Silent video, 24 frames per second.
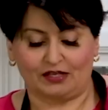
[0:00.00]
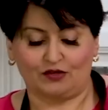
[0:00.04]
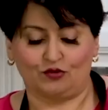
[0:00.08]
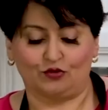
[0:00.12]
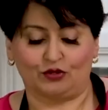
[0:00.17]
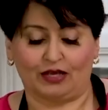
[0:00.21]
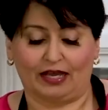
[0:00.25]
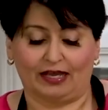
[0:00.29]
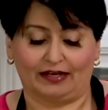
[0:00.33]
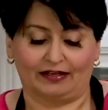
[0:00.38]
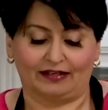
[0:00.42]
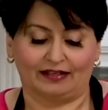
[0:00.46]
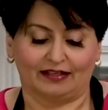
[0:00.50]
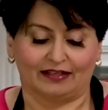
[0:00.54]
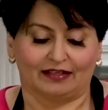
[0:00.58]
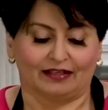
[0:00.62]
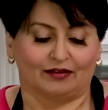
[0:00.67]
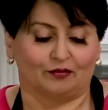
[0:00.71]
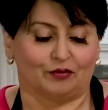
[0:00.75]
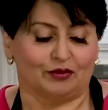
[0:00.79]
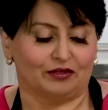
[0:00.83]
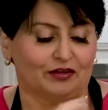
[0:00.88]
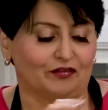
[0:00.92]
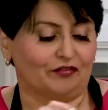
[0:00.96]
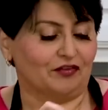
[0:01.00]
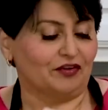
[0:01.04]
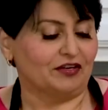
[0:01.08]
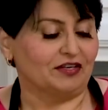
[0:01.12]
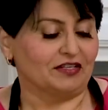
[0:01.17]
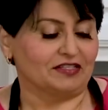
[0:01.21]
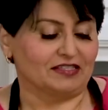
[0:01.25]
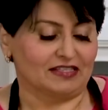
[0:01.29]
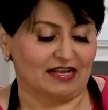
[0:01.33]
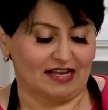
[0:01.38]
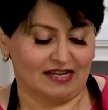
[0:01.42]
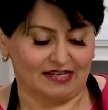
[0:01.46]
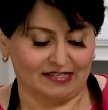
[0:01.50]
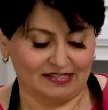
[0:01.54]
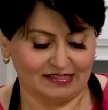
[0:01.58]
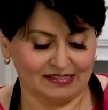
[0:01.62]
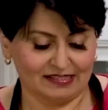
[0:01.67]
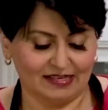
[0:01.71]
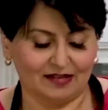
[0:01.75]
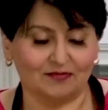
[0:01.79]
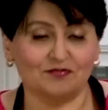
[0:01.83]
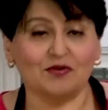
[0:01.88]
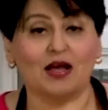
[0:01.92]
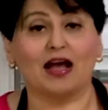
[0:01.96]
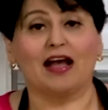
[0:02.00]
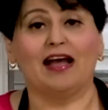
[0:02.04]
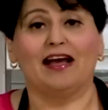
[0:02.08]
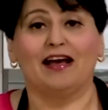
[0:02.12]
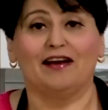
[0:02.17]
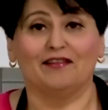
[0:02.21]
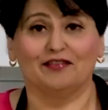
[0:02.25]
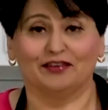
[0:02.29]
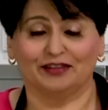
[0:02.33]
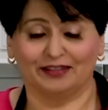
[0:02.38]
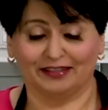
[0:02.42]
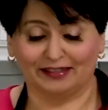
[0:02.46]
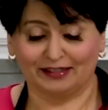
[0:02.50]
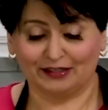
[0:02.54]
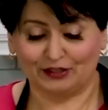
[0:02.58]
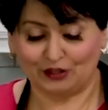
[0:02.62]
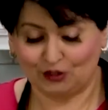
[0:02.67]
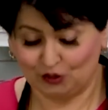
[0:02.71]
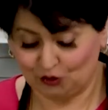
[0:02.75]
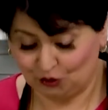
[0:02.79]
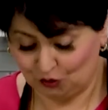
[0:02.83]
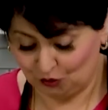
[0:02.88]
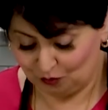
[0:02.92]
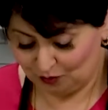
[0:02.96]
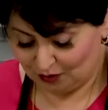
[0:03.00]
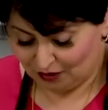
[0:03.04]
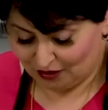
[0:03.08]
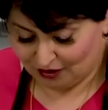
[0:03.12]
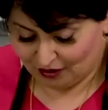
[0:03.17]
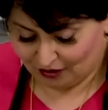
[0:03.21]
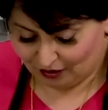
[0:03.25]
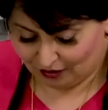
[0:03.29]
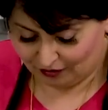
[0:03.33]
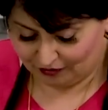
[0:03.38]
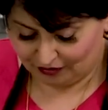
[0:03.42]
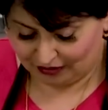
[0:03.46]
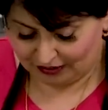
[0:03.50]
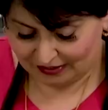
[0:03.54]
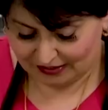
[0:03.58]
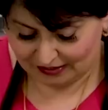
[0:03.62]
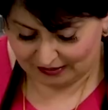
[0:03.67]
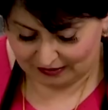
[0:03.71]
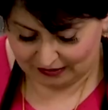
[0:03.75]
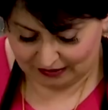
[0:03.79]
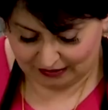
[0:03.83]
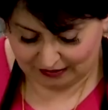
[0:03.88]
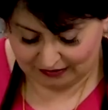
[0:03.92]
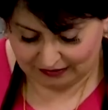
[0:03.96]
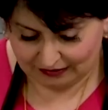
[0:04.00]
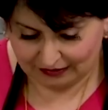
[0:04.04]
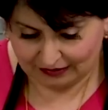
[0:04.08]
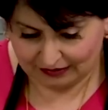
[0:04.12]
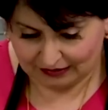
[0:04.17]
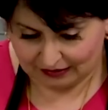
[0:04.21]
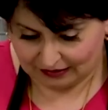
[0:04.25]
that you get with different designs. I have a little cube of rice and dal.